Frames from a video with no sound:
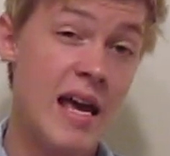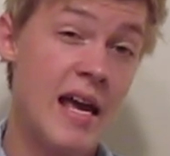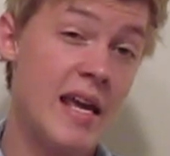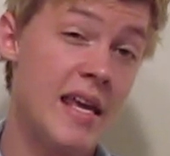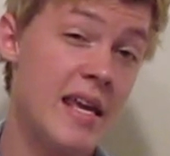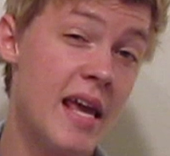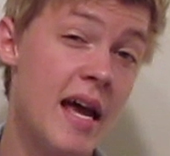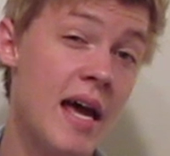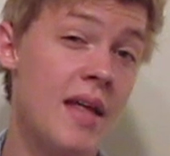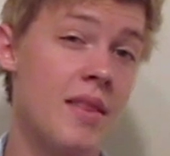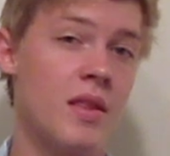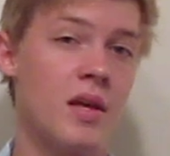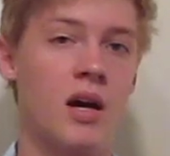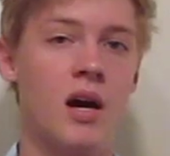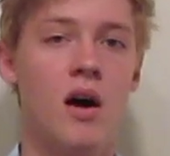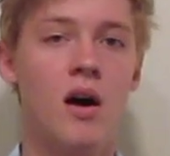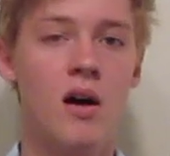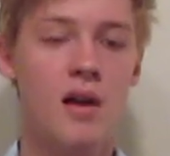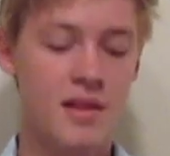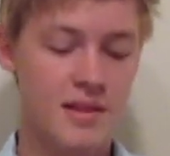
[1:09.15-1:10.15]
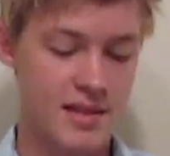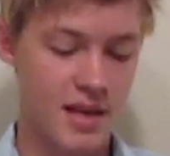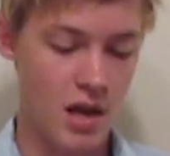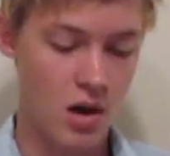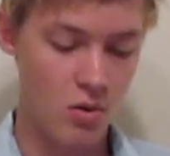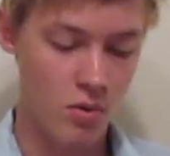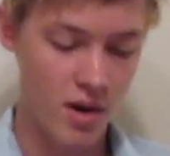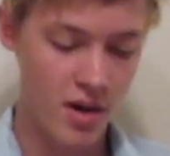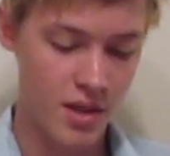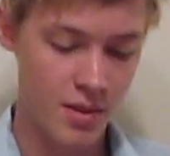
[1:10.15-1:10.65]
yet the cons
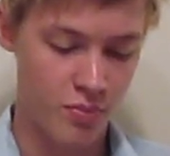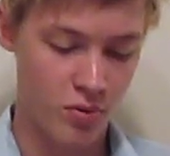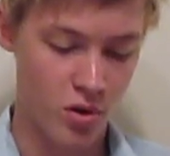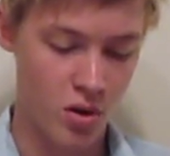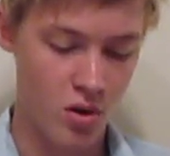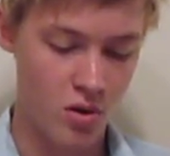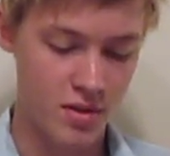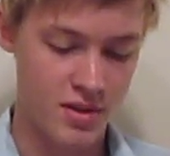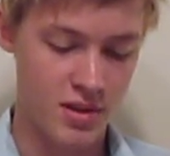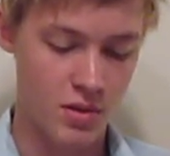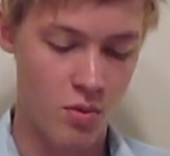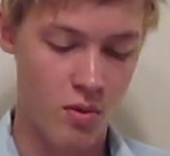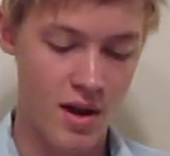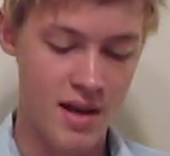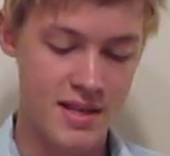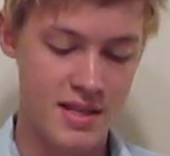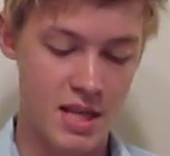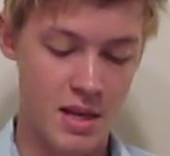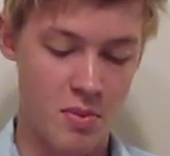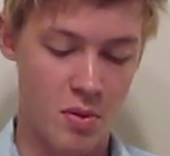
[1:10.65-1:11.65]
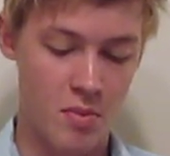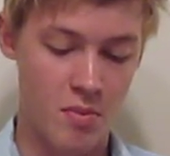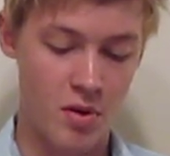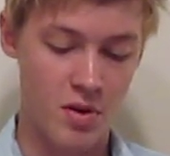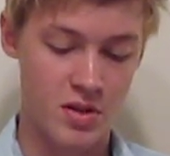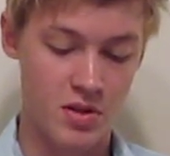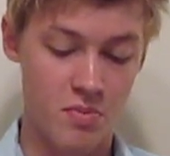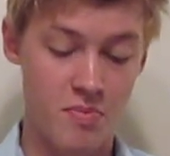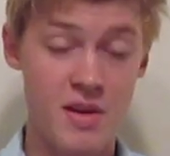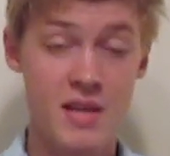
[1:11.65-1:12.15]
outweigh the pros in the ways that it
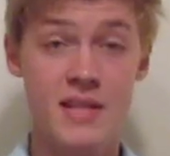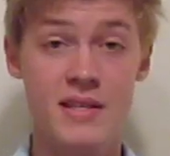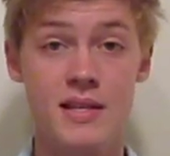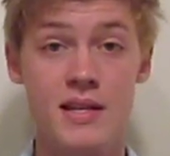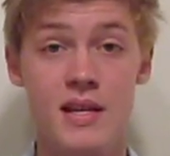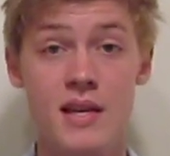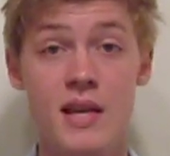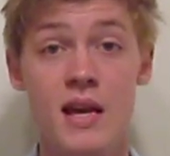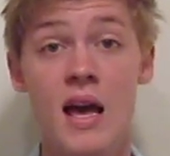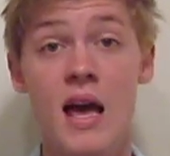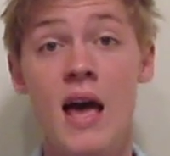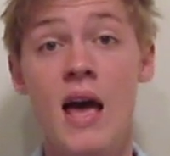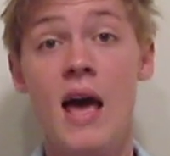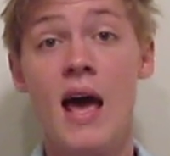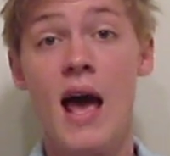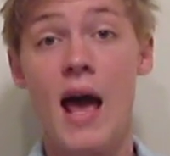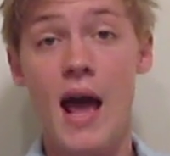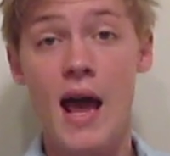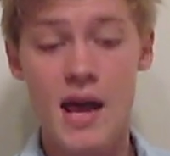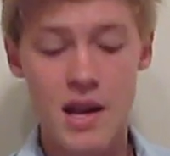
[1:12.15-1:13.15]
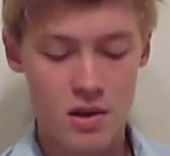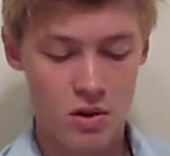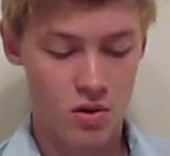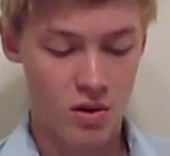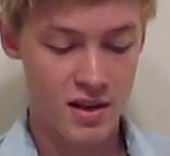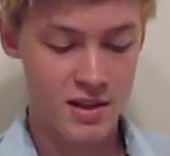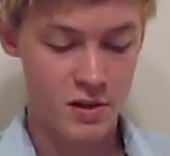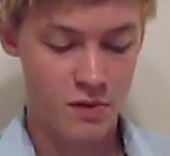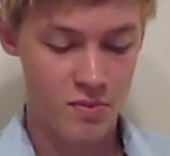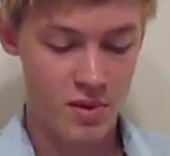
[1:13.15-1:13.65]
promotes obesity and
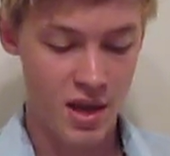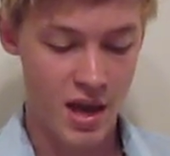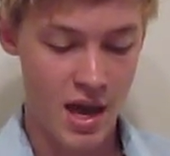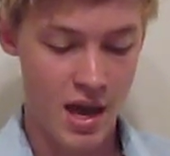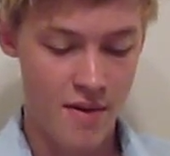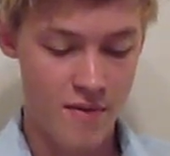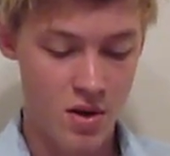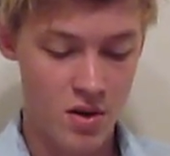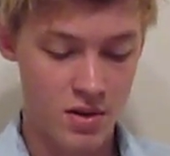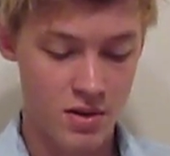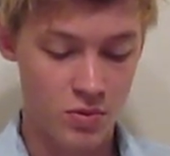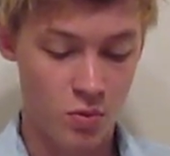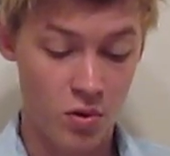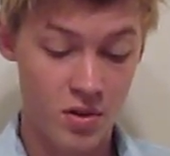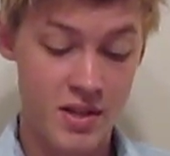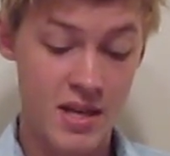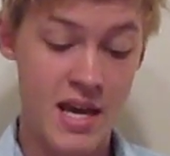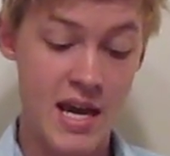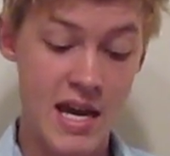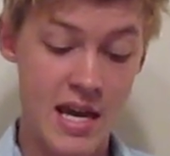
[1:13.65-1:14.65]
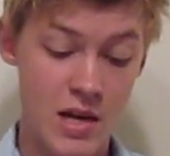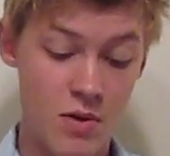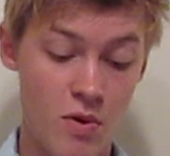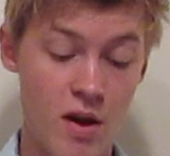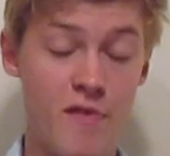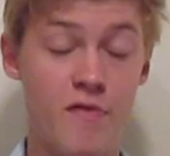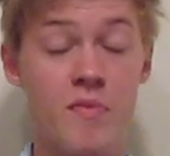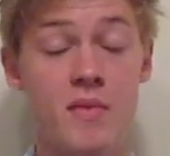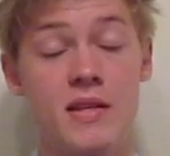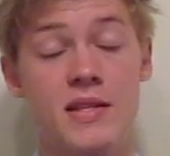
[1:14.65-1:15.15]
aggressive behaviors while taking away
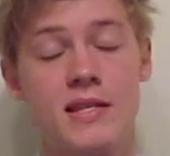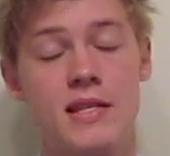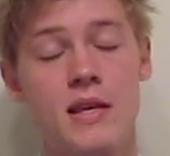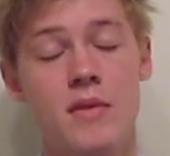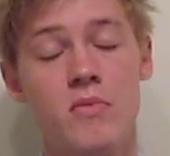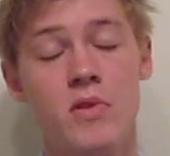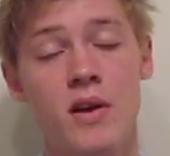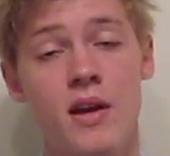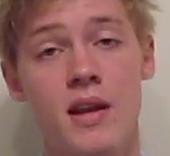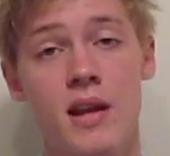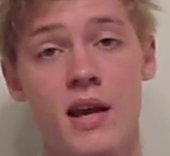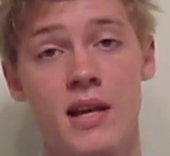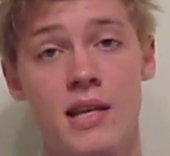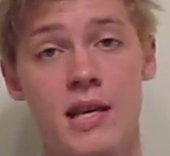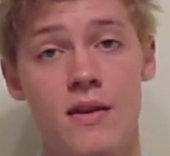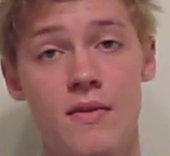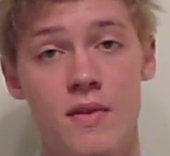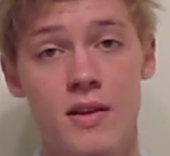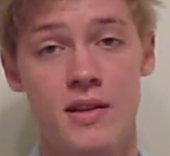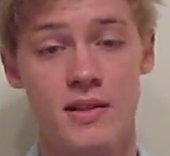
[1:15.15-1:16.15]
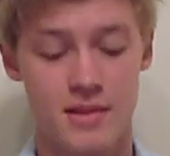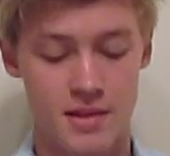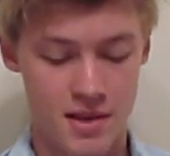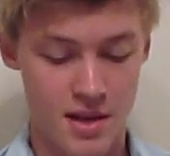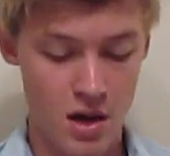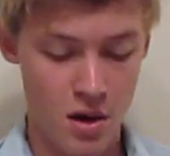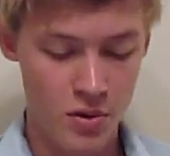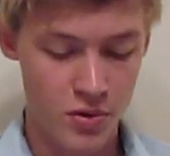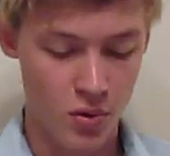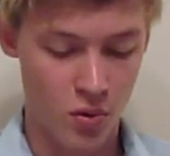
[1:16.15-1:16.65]
from the stimulating activities of
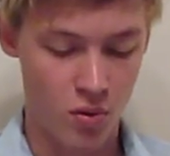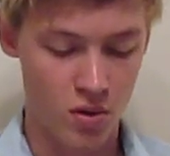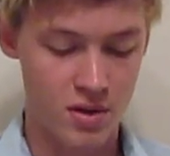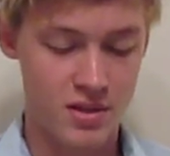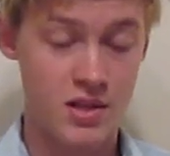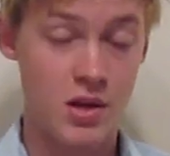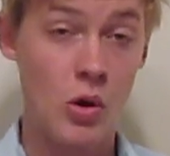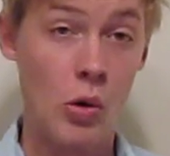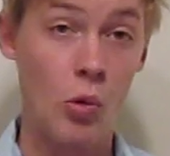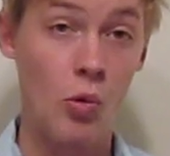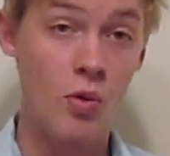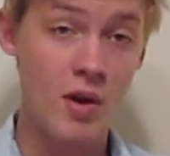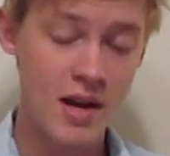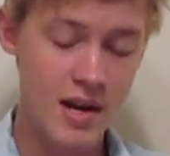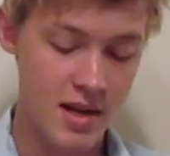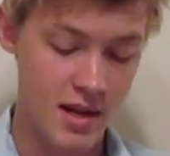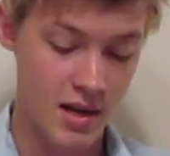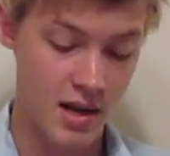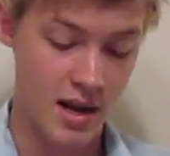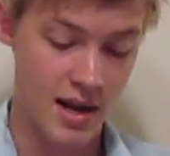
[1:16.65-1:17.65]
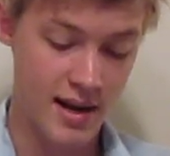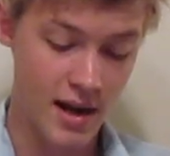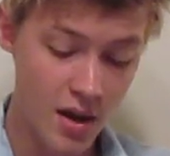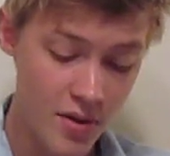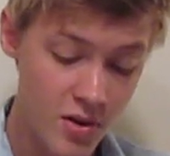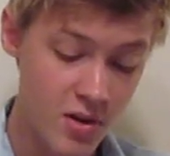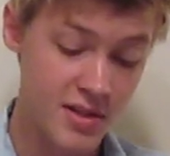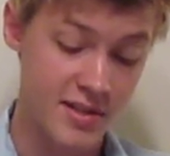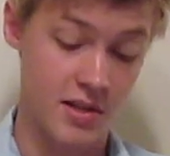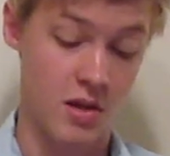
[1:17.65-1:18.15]
the outdoors, reading, and
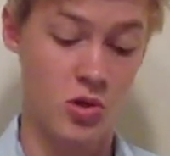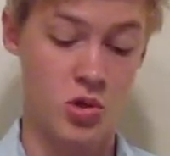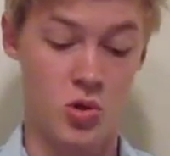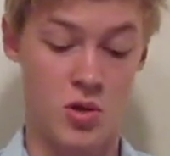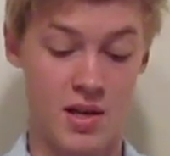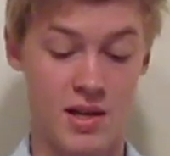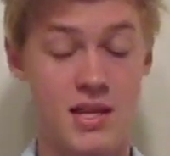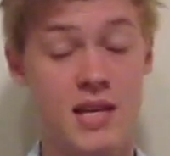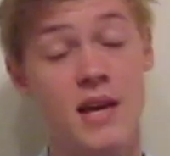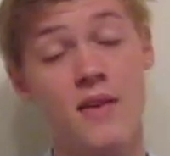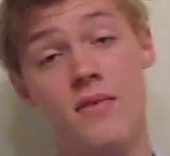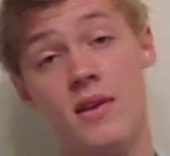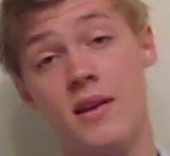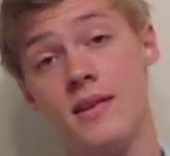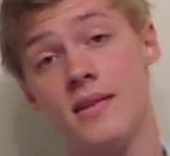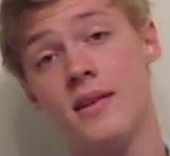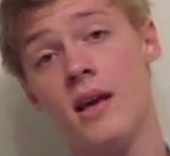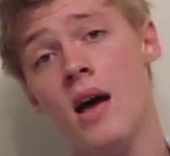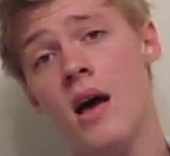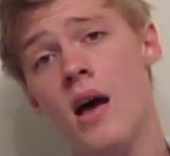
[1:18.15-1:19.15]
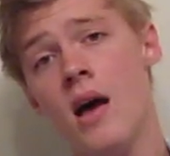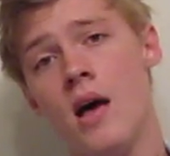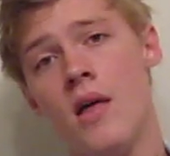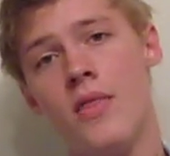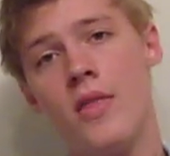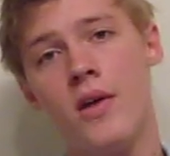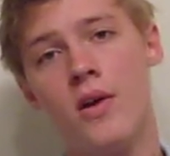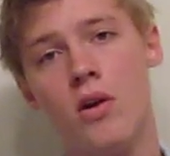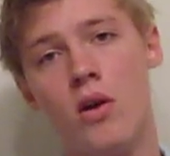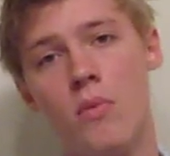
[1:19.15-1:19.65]
other social activities
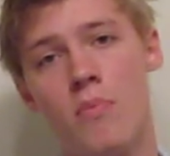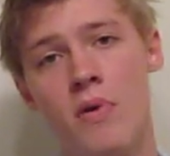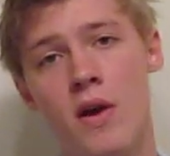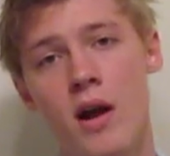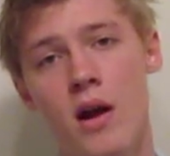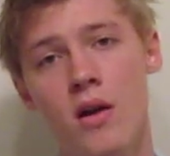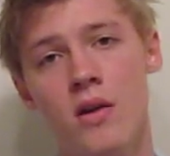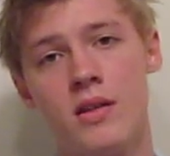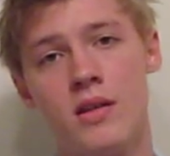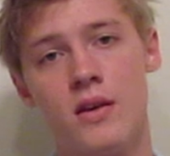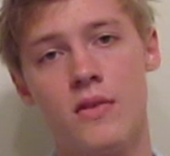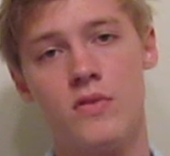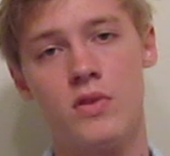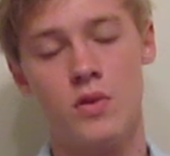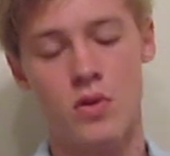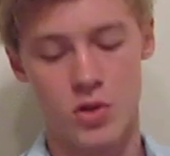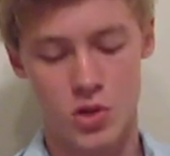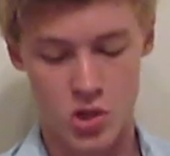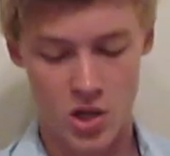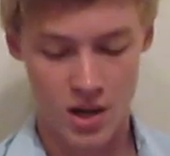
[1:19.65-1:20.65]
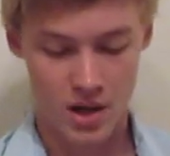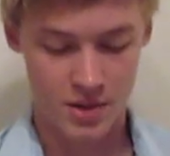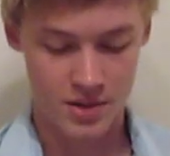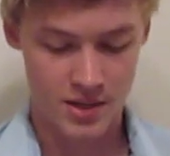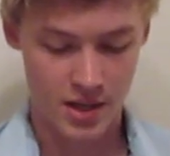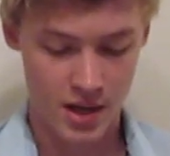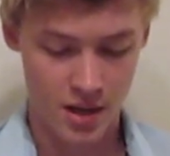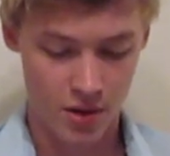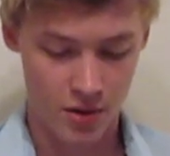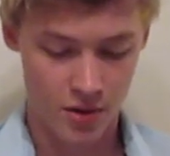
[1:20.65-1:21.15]
that are imperative to a child's
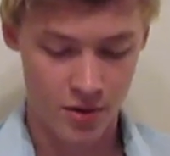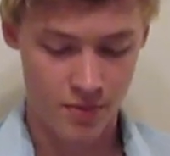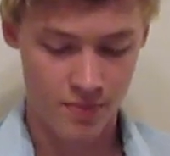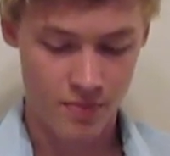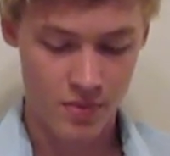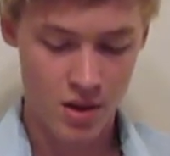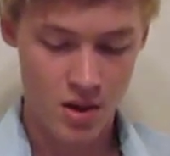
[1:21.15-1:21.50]
health.